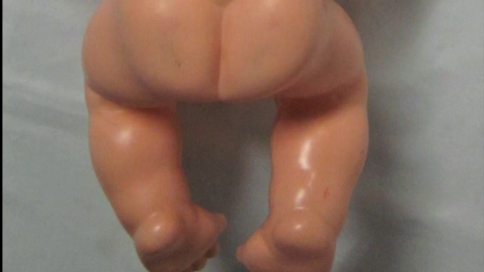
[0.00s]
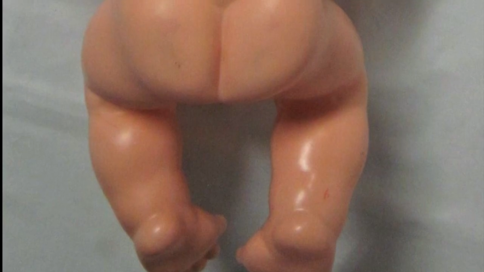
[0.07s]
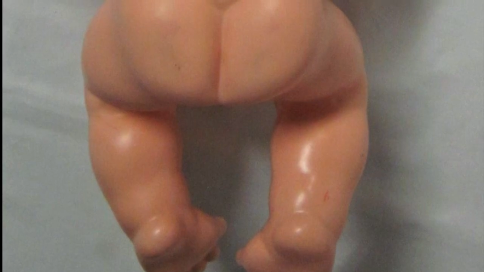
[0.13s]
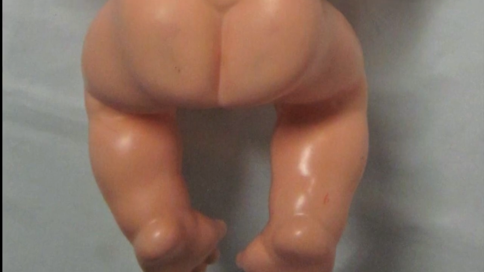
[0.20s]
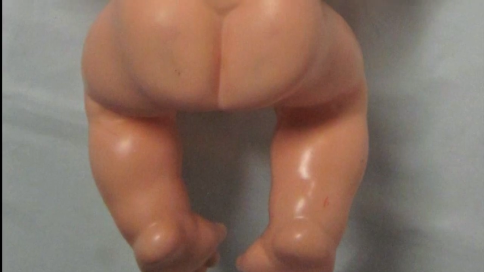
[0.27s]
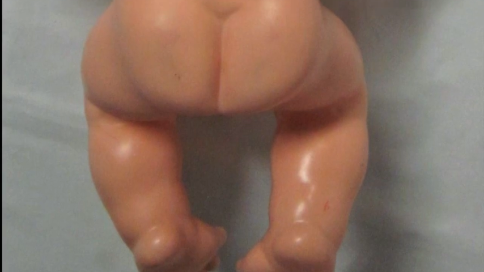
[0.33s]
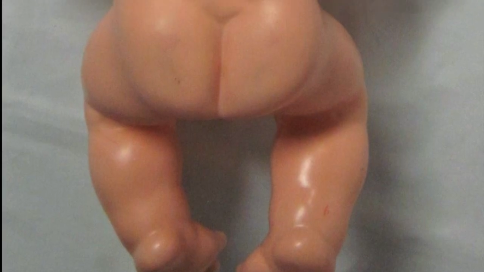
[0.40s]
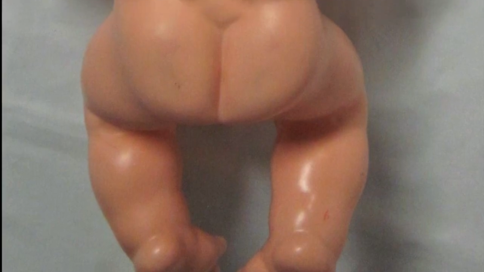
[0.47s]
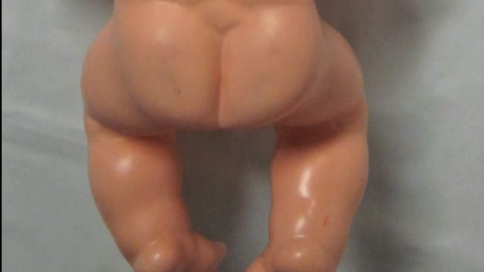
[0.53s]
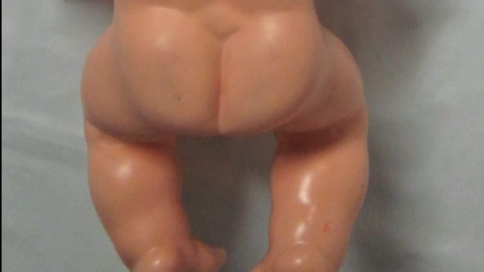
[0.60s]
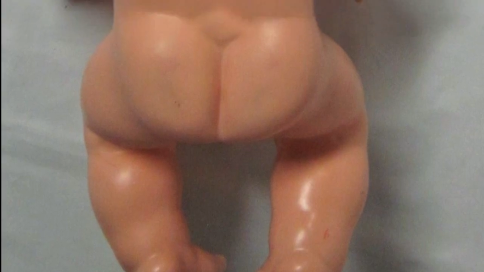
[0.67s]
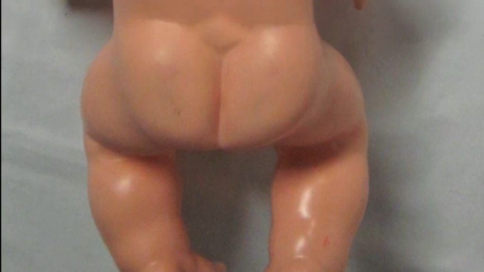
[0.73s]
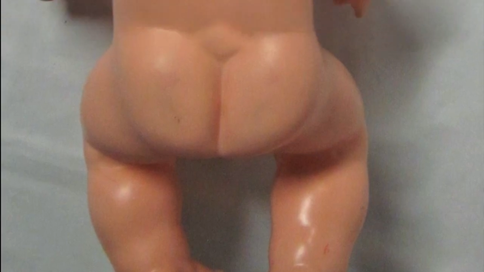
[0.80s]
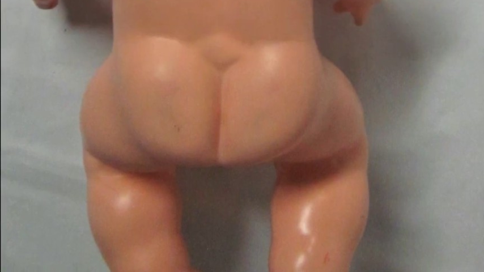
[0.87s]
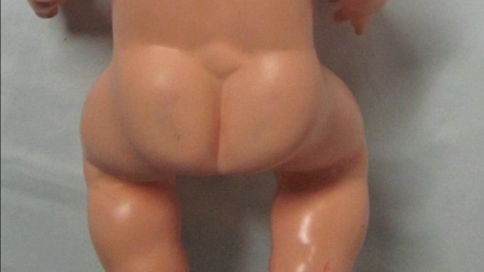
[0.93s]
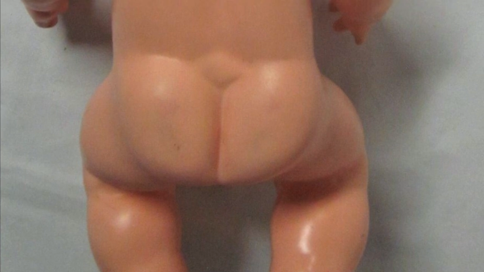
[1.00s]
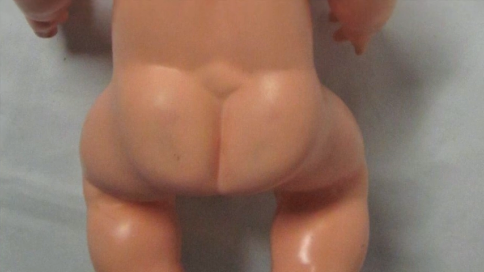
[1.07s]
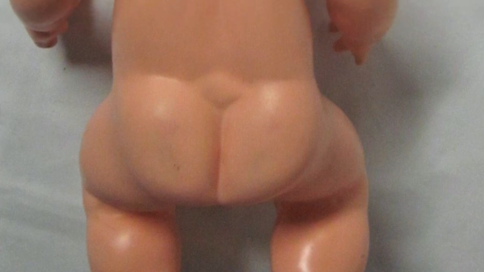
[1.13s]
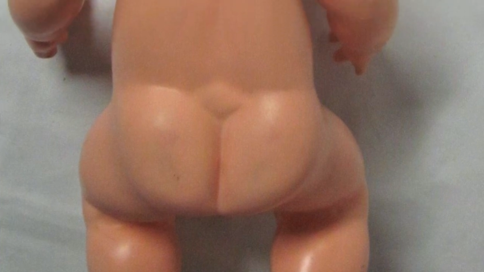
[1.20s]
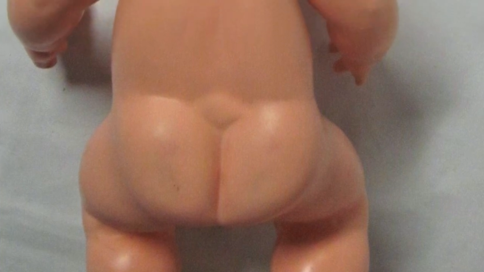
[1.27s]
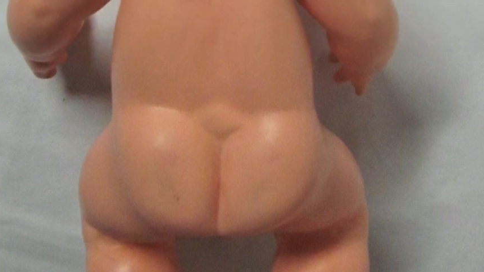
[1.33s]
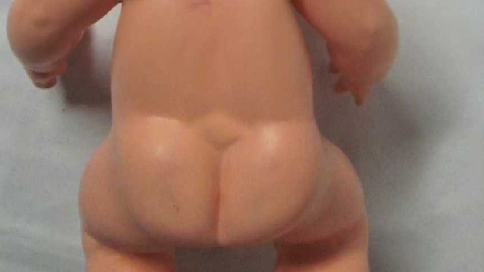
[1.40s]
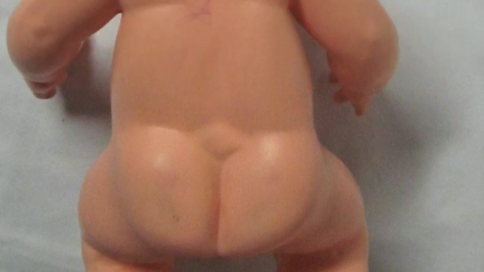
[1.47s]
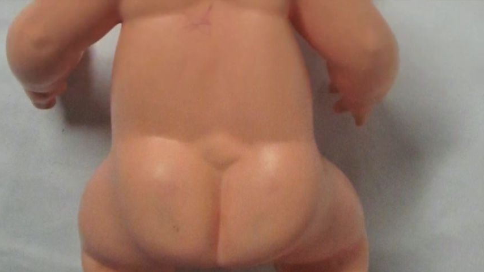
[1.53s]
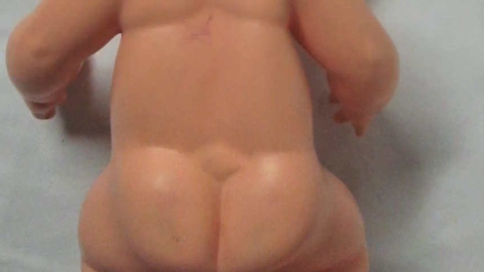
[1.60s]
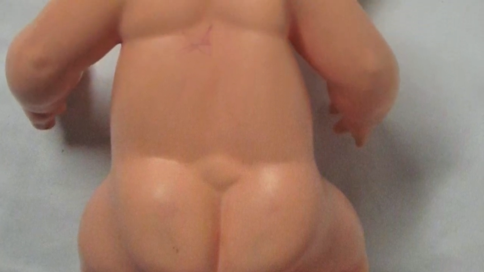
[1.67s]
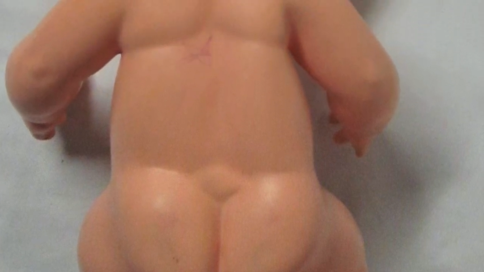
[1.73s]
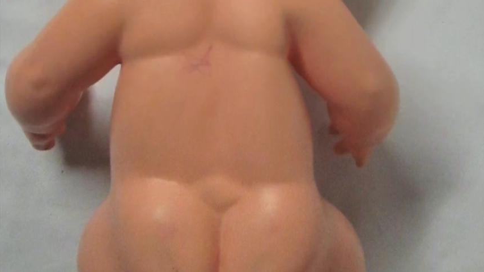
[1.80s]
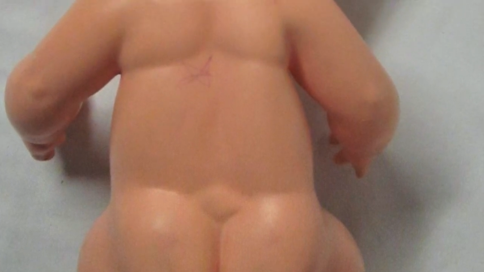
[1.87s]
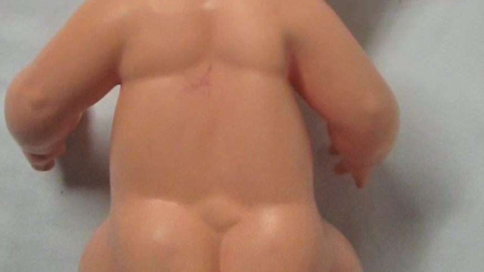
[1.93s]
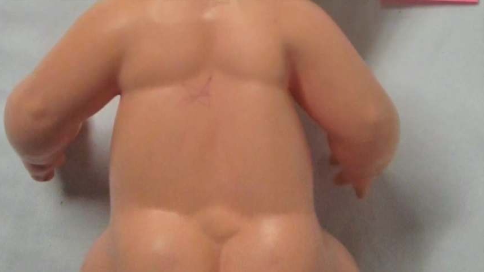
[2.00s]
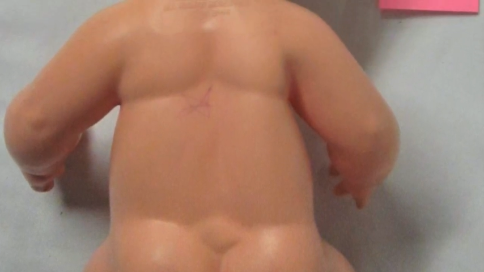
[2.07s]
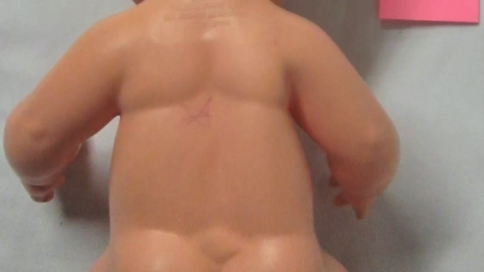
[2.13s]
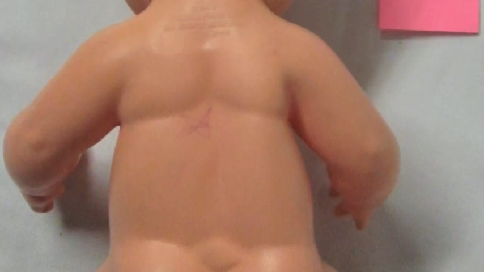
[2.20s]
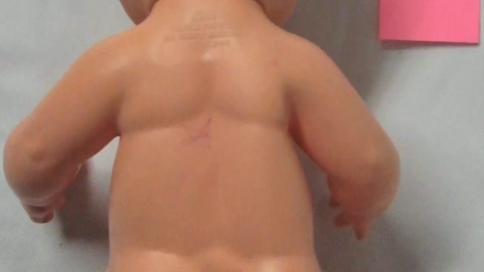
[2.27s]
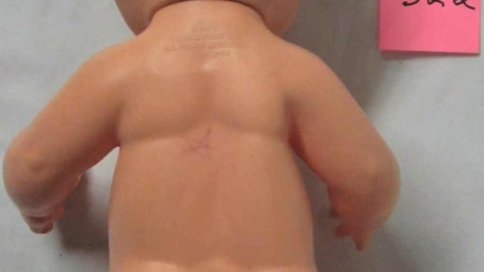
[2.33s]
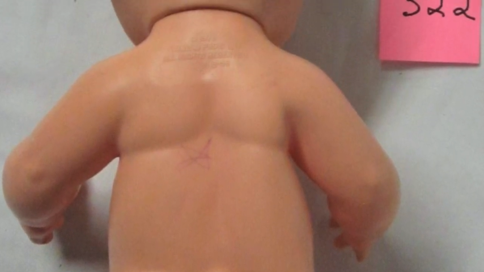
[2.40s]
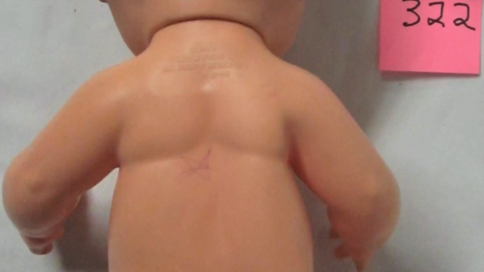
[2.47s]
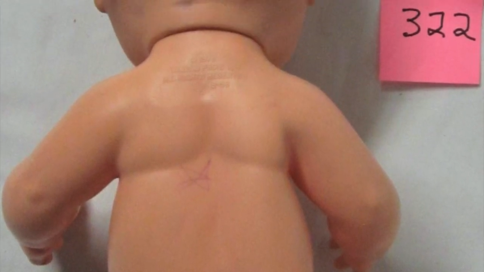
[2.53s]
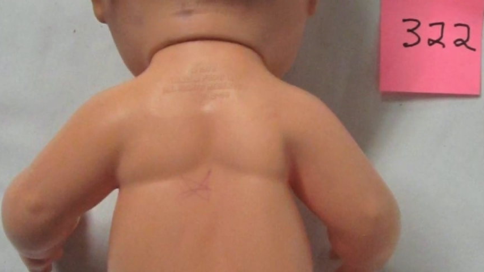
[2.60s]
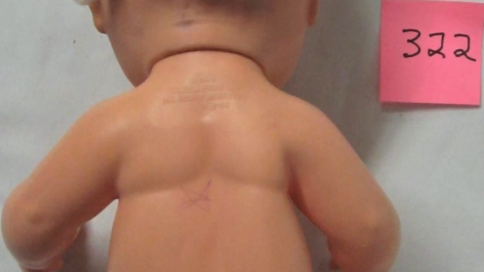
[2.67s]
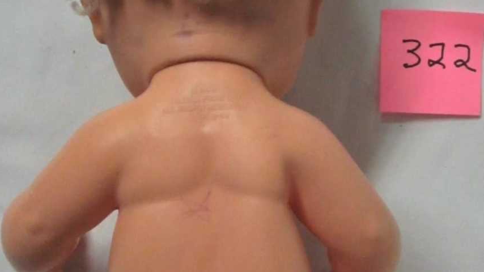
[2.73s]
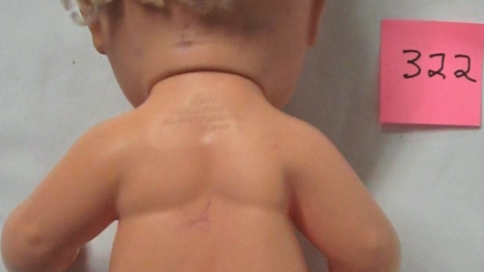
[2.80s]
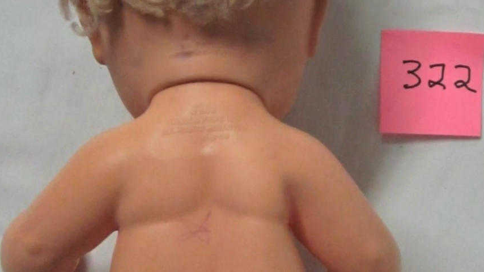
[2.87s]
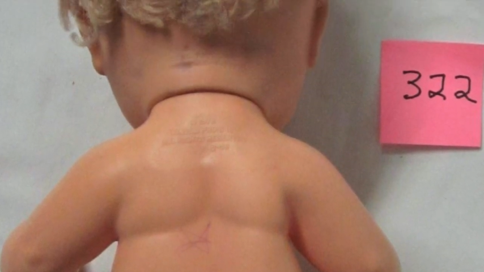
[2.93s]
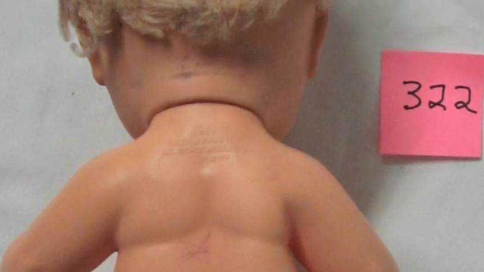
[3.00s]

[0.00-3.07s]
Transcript: No face is visible, so there are no lips to read.